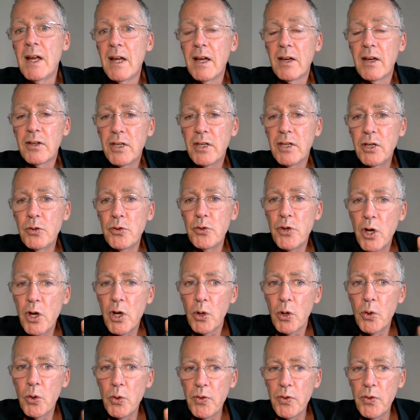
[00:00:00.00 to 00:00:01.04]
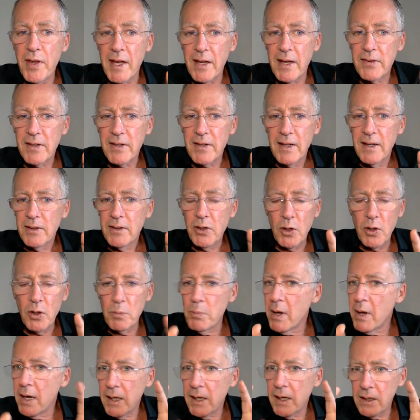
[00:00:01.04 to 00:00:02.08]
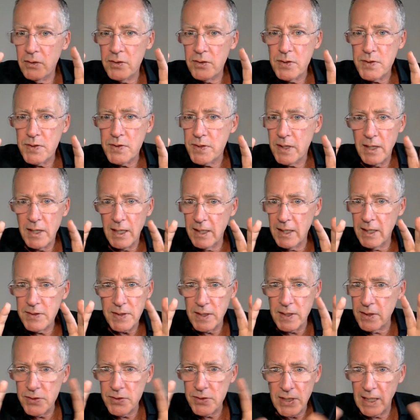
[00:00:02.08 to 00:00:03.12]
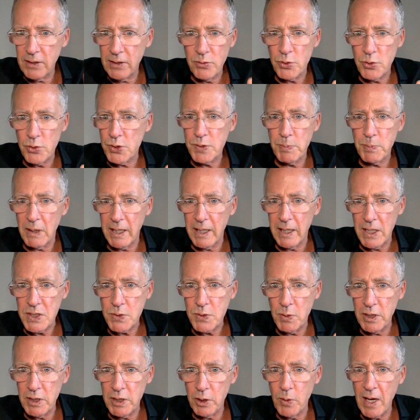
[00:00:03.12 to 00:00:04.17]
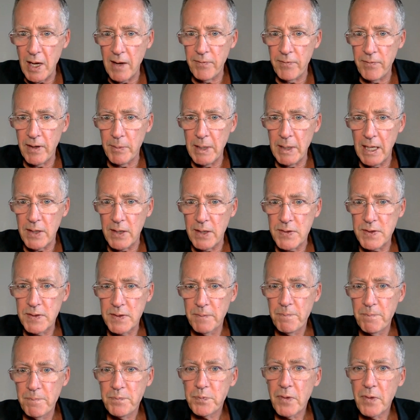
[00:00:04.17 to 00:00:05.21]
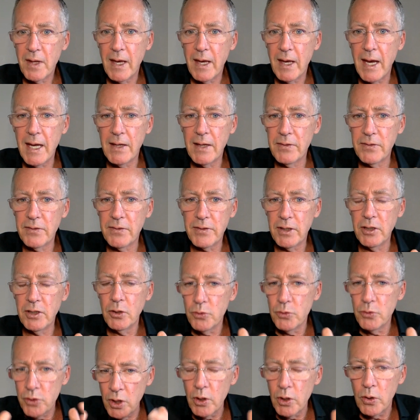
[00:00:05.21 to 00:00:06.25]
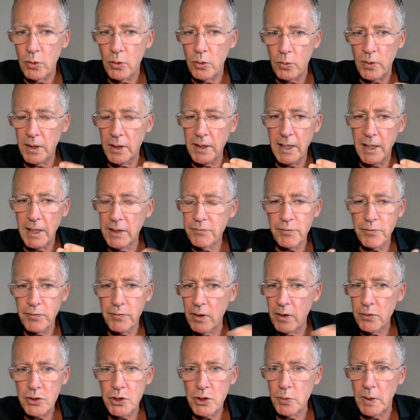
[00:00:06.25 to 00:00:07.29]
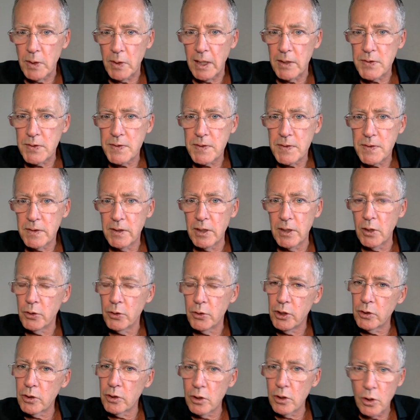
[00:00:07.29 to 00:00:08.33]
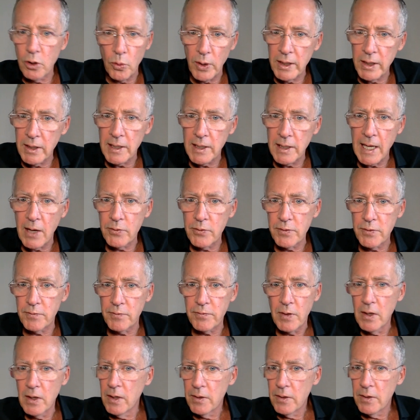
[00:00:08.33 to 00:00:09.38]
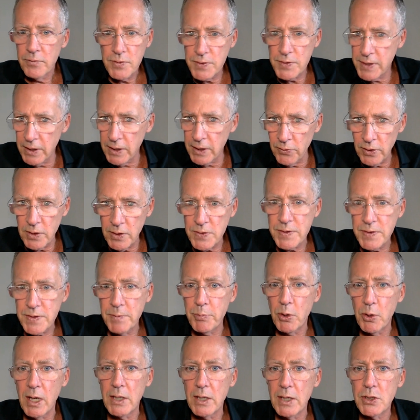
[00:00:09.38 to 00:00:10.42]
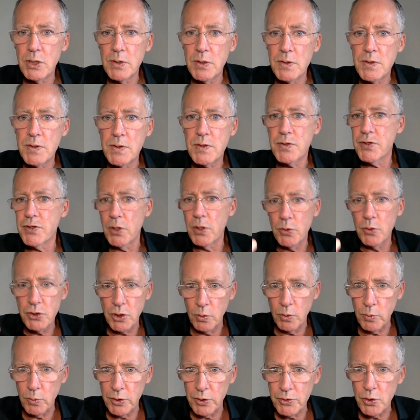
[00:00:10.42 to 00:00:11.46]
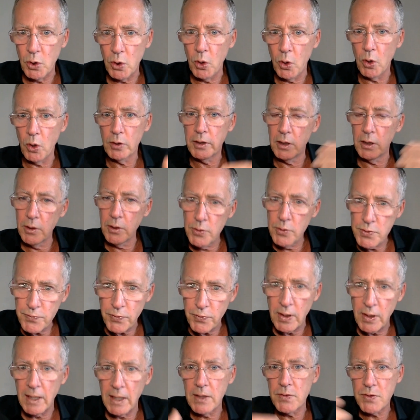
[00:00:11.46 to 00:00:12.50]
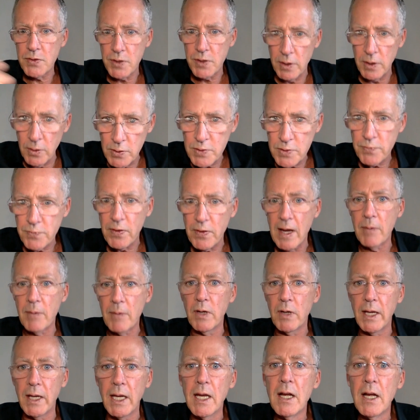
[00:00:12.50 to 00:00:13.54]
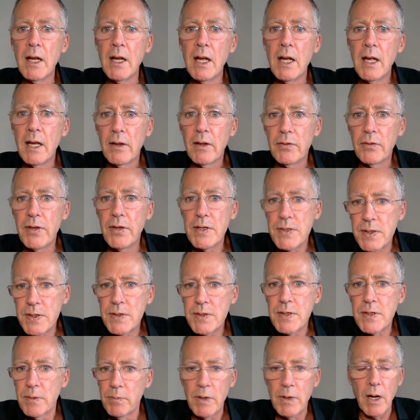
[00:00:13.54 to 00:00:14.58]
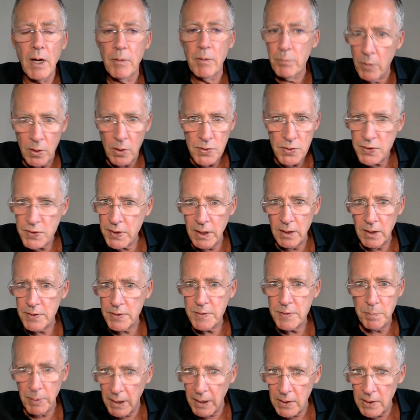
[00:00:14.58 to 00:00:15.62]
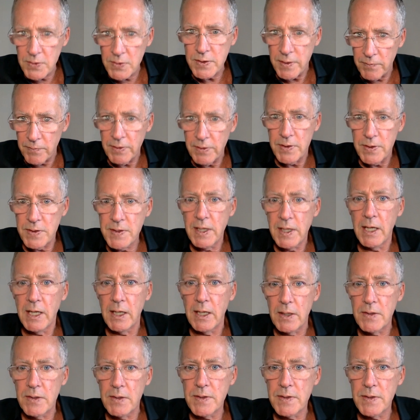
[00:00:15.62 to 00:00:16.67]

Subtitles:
you know that your mind is in a dangerous place when you have MS. And you know it fluctuates. You know, you can go in and out of serious depressions, social withdrawal, you lose friends, you lose family. This is a merciless beast of a disease.